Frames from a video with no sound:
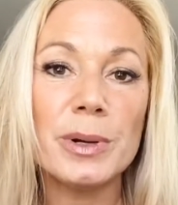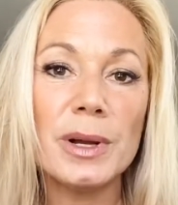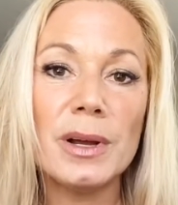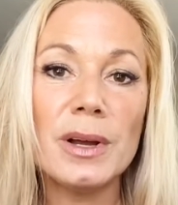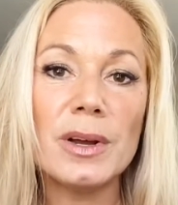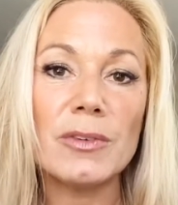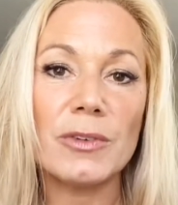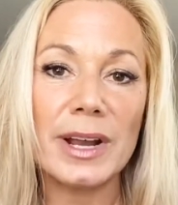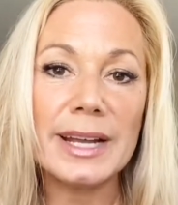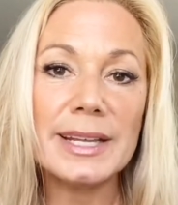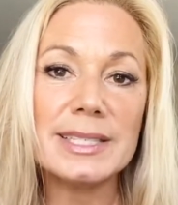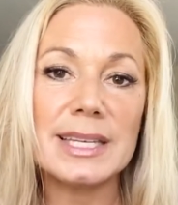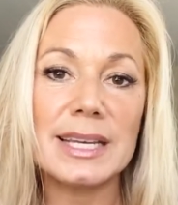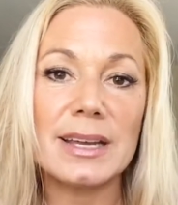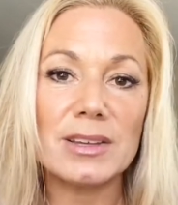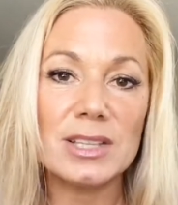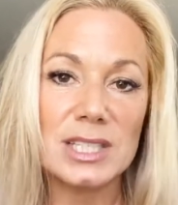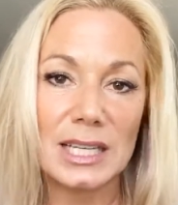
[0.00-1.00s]
right?
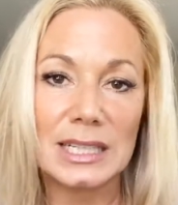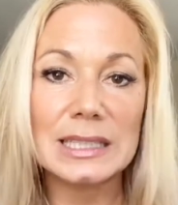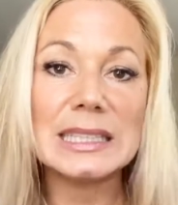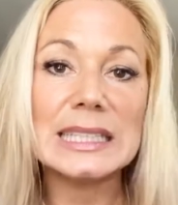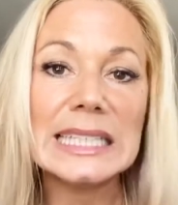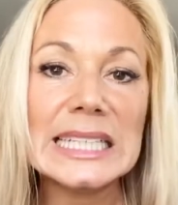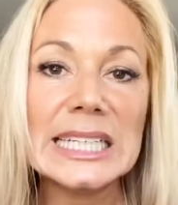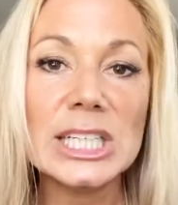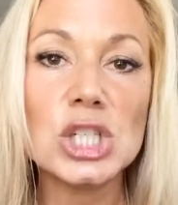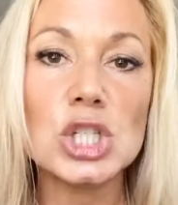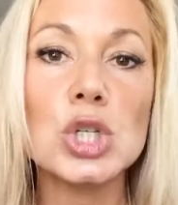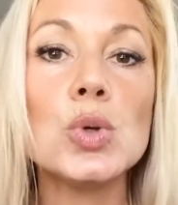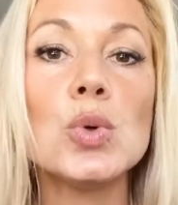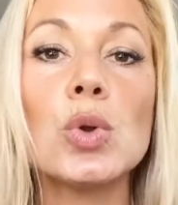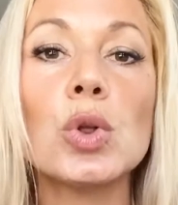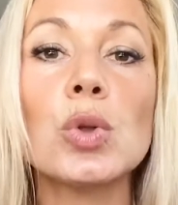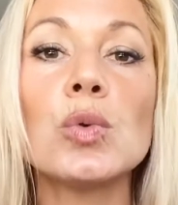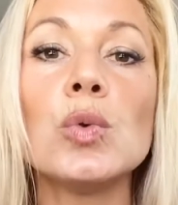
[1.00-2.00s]
To lead
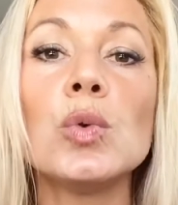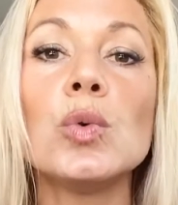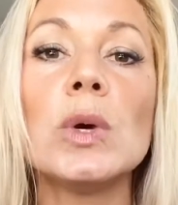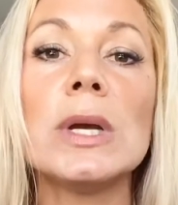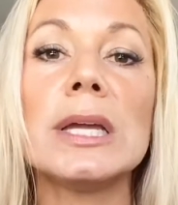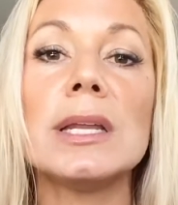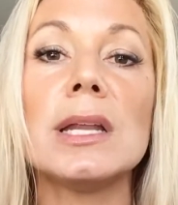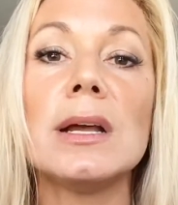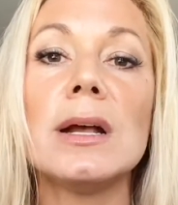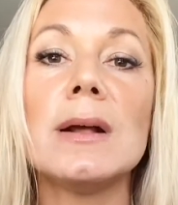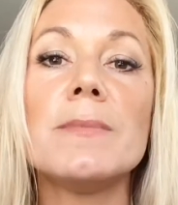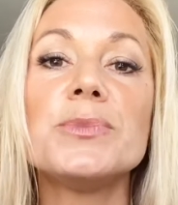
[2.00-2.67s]
you through it